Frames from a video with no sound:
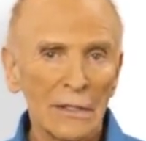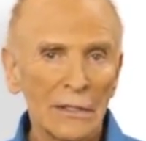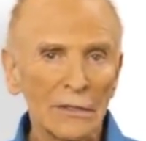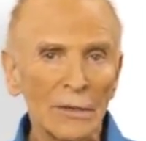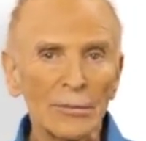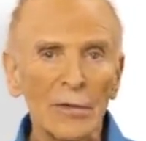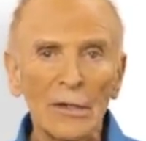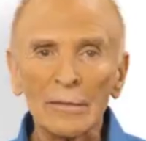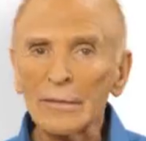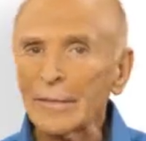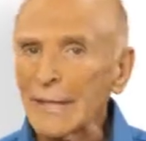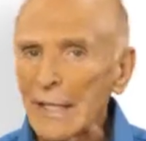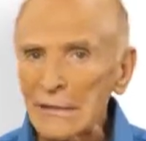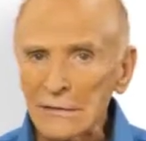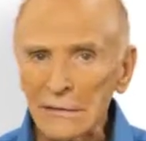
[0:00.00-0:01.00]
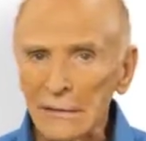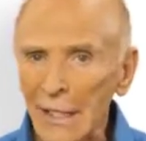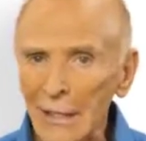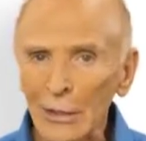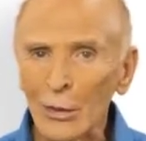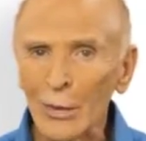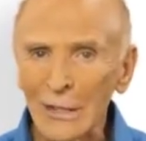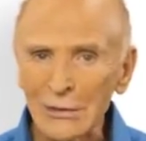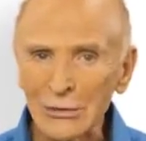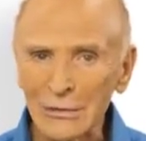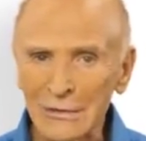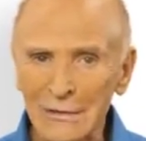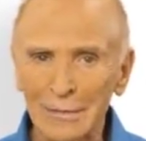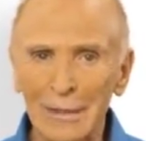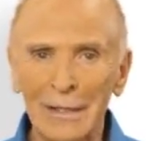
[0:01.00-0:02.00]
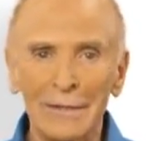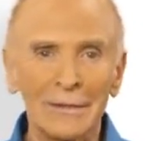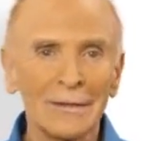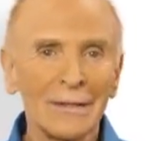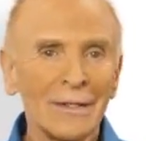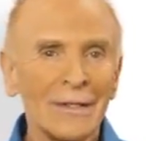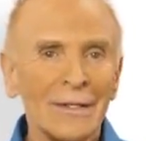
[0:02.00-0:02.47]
And you'll probably be asked a lot of questions about